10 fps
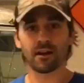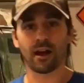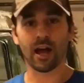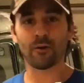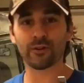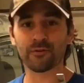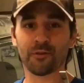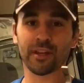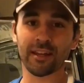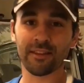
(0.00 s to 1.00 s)
I always
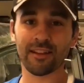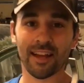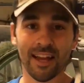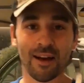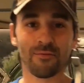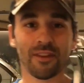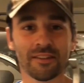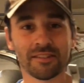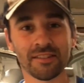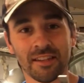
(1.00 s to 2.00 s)
forget that I have
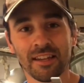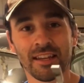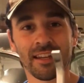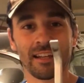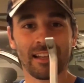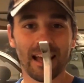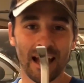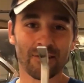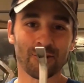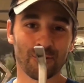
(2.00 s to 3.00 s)
this, an
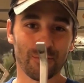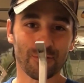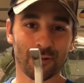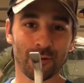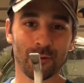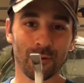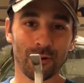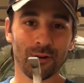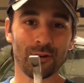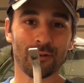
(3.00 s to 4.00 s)
actual
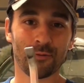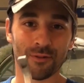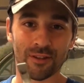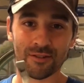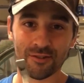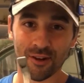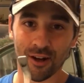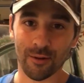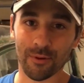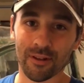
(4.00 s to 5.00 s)
tool for this
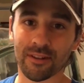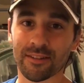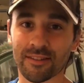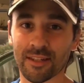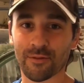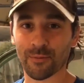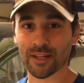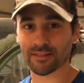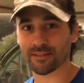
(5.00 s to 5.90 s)
job. Let's see if it makes a